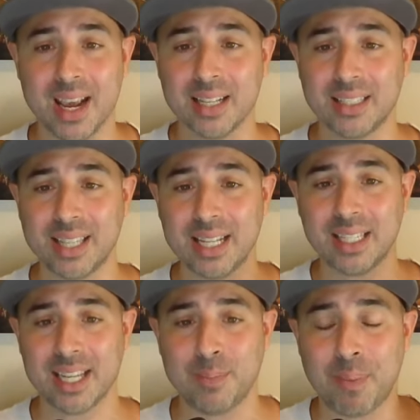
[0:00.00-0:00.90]

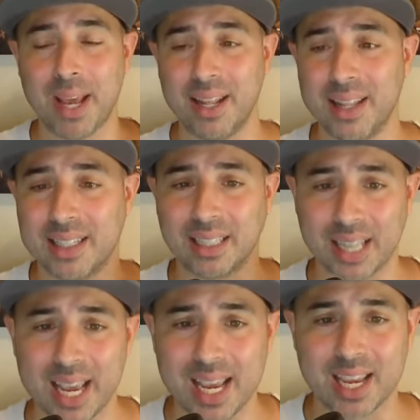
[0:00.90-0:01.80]
since he's been in this
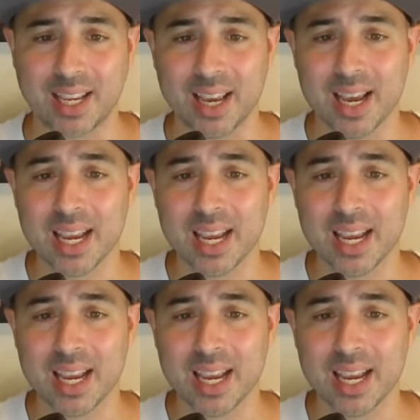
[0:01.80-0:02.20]
league.